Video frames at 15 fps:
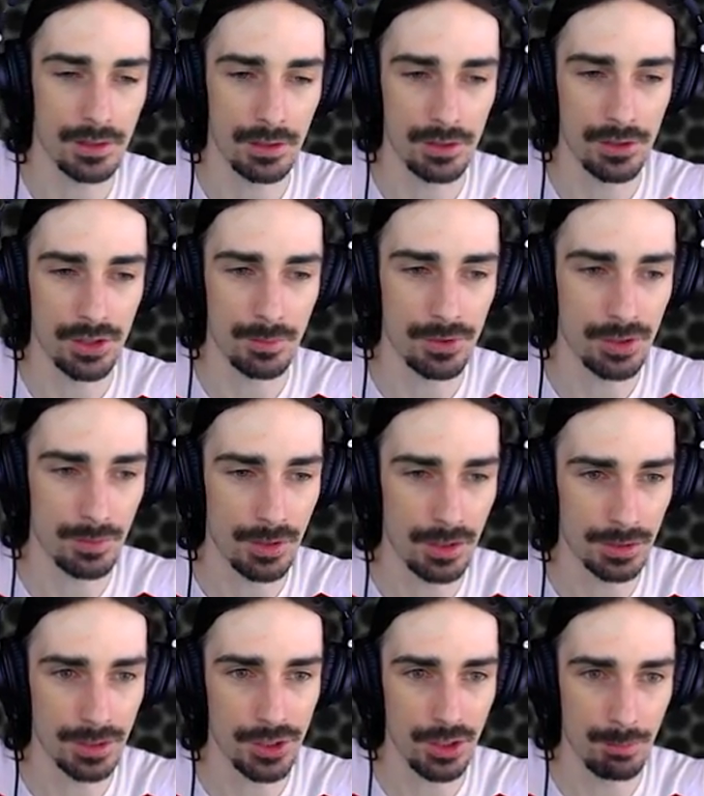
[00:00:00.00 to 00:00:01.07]
or some
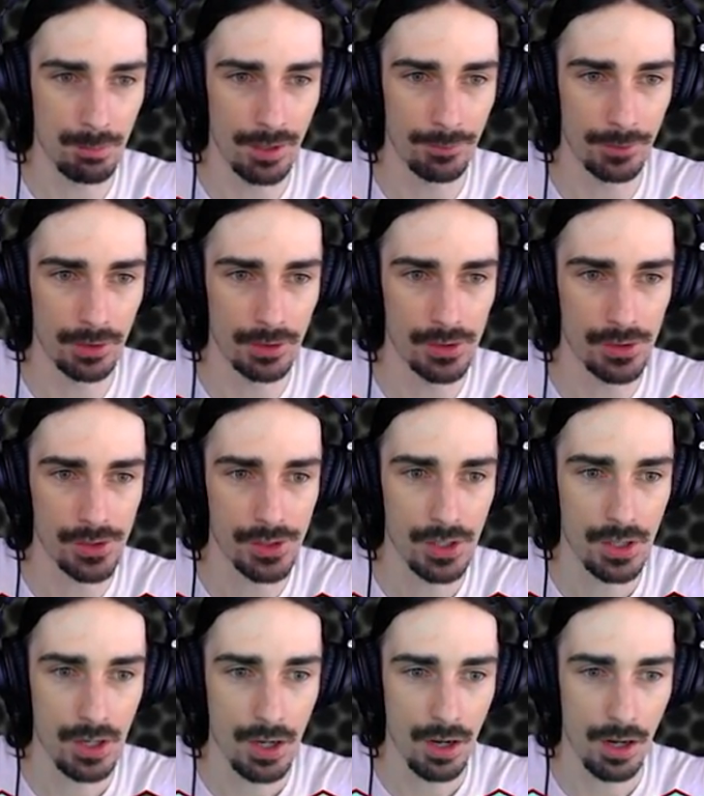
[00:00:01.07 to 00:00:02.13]
collision buffers
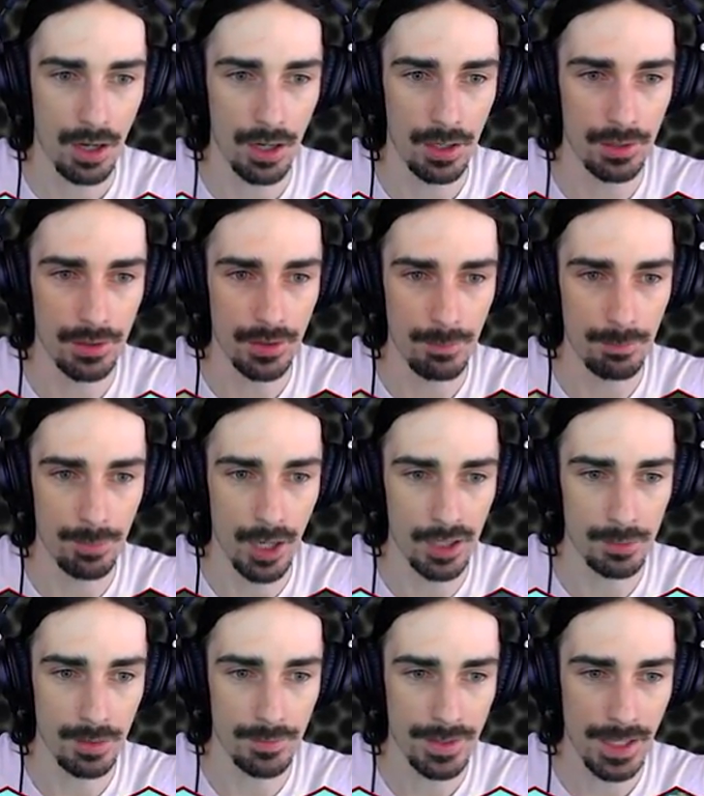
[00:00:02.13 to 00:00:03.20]
on the
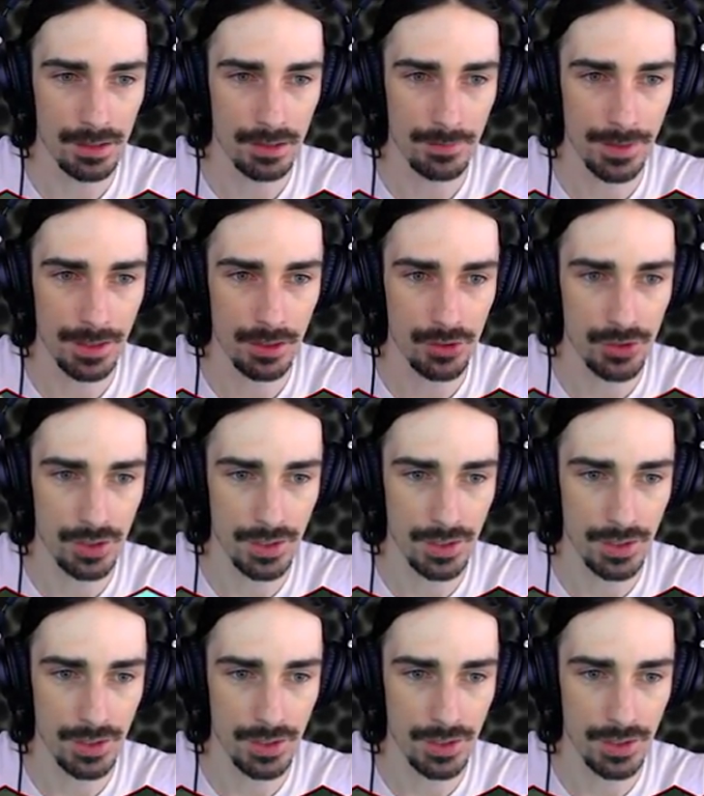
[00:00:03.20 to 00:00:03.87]
bottom of the elevator,